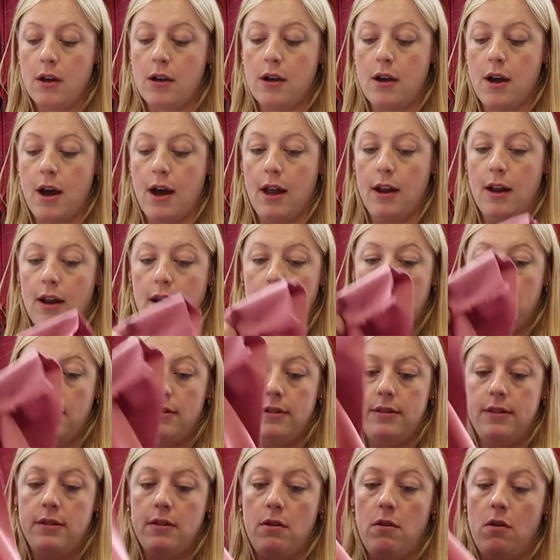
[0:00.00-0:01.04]

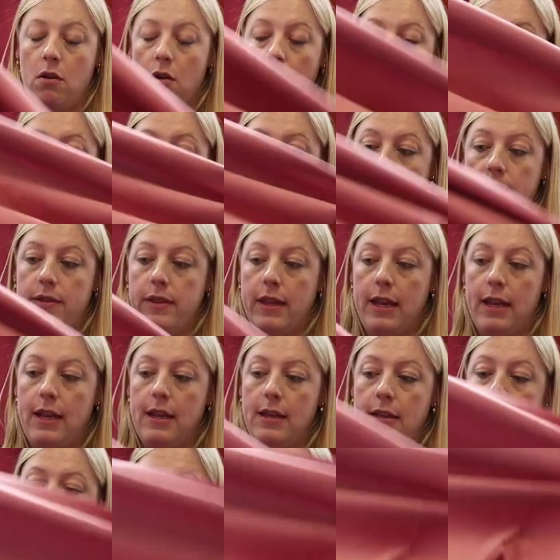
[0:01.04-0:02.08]
colours of
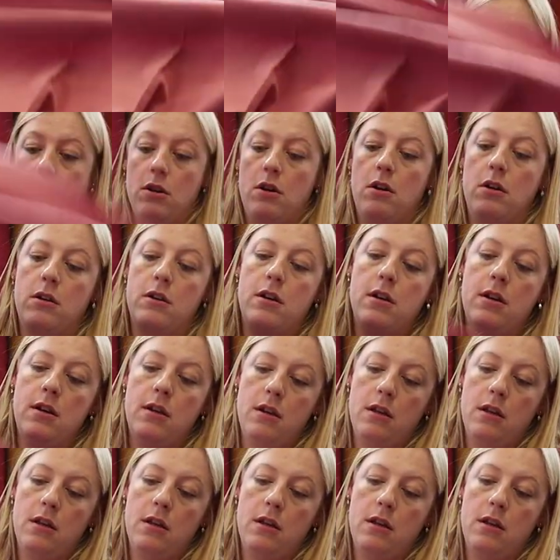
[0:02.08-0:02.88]
these in stock.